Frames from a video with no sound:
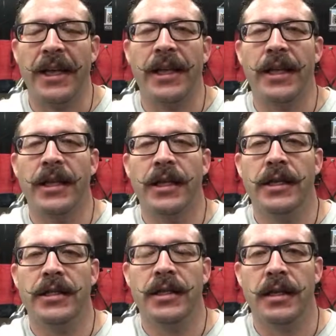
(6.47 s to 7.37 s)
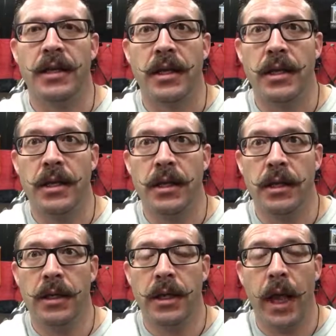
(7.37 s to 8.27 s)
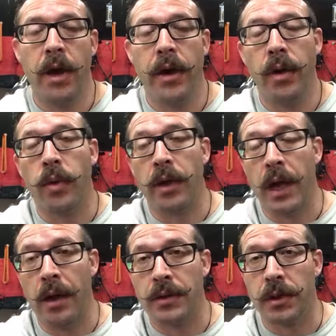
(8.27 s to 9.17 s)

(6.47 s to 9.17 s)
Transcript: it is the air raid workout.